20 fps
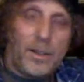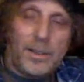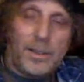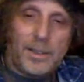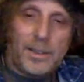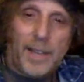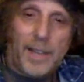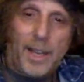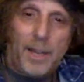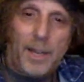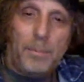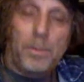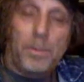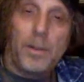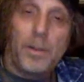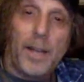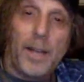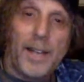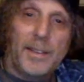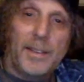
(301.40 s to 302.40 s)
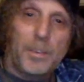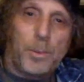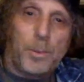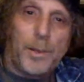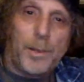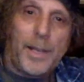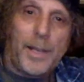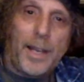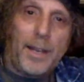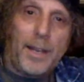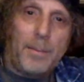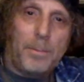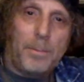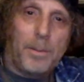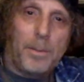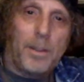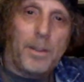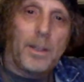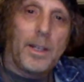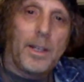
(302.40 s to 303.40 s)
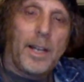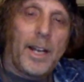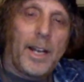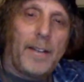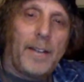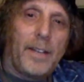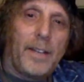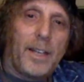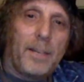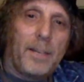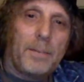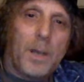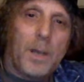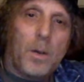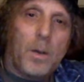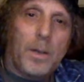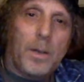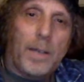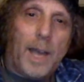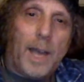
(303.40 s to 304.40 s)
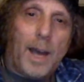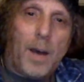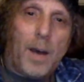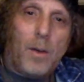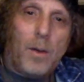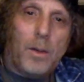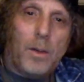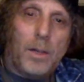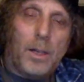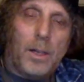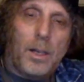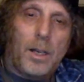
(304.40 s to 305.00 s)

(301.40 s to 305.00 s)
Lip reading: stamp as a preamp, and then I'm going out